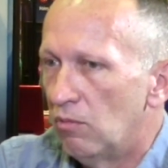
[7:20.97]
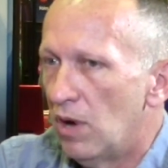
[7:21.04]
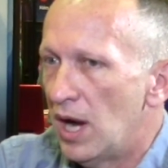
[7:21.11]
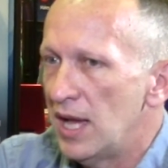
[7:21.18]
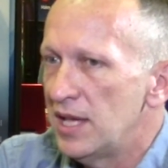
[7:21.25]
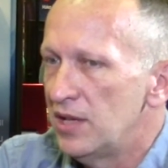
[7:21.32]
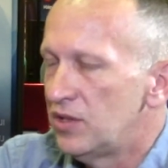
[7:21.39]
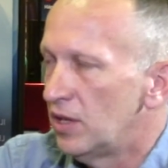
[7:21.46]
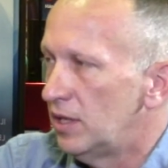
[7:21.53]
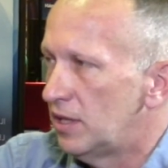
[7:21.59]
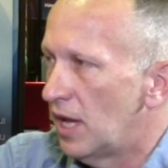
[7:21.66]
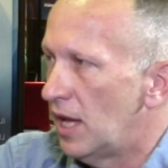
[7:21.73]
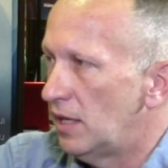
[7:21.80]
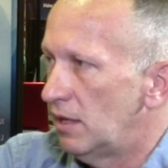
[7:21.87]
Why is
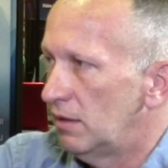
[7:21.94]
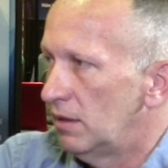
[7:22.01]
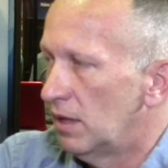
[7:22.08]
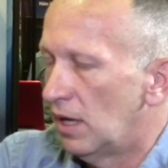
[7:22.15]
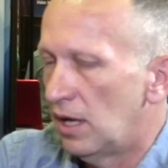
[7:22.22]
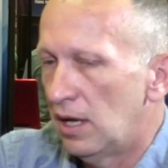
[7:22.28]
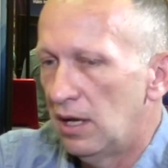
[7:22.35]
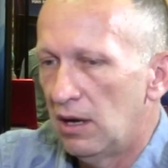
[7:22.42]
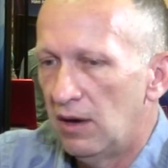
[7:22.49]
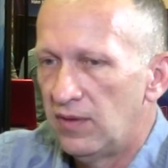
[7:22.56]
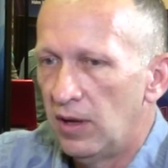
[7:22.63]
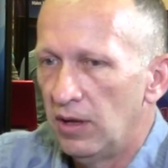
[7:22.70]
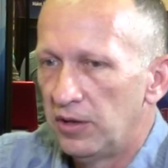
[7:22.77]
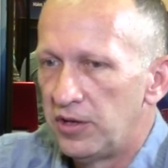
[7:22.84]
it that
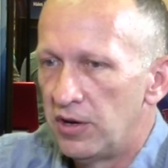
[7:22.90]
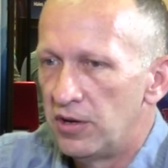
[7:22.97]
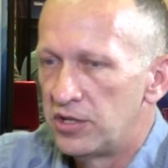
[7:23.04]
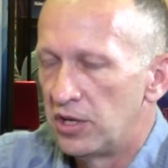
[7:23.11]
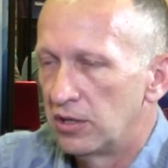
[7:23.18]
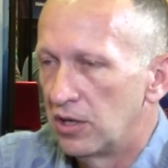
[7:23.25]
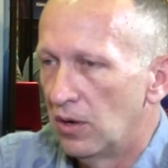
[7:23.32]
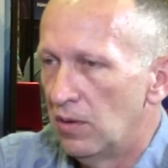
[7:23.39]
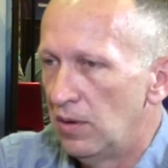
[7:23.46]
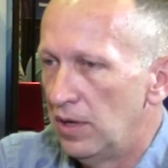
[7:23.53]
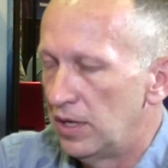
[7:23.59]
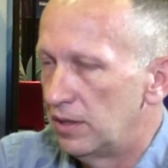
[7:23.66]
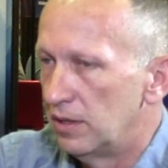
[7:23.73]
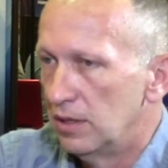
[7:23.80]
our volunteers are
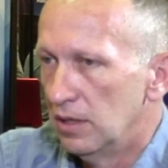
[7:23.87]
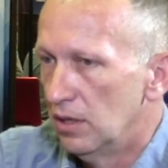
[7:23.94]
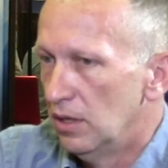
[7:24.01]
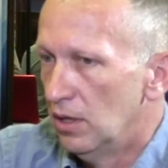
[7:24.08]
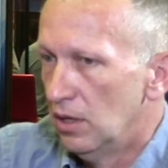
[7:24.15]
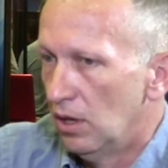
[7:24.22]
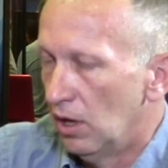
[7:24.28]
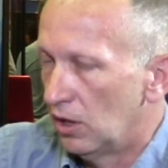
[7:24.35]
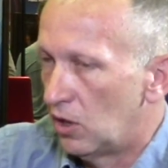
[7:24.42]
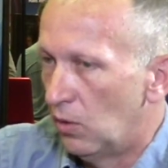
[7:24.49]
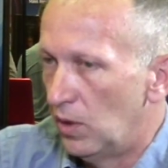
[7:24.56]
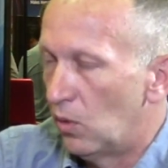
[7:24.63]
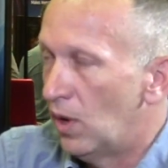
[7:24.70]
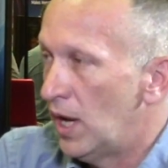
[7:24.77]
going
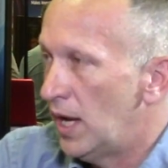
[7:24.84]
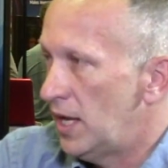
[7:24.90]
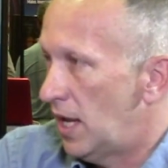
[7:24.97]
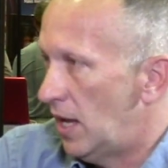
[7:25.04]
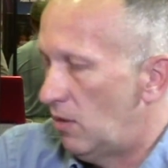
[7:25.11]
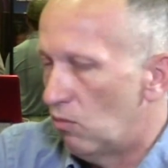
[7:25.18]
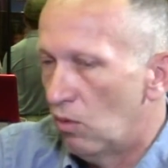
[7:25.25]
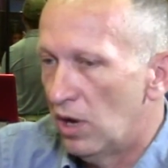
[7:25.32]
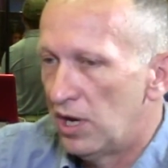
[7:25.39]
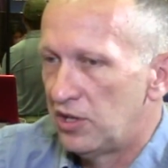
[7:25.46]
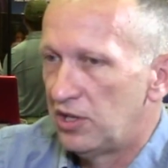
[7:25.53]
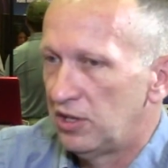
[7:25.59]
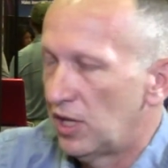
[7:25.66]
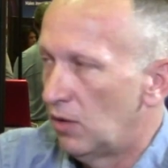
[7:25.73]
away, and what
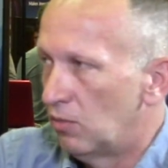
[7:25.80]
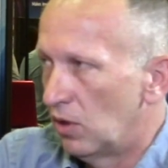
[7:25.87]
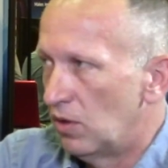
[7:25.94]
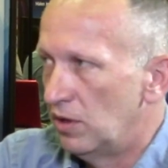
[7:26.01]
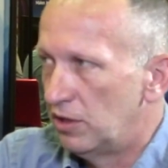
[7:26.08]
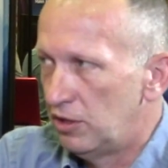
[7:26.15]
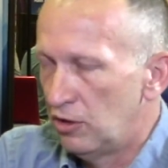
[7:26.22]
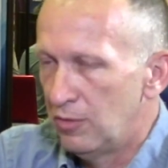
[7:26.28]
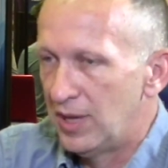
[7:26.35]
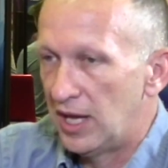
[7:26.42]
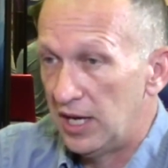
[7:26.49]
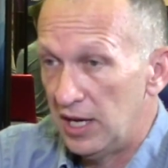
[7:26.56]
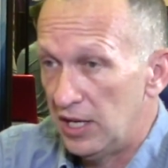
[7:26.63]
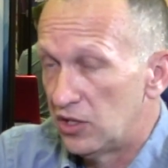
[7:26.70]
is it that we're going to do about it?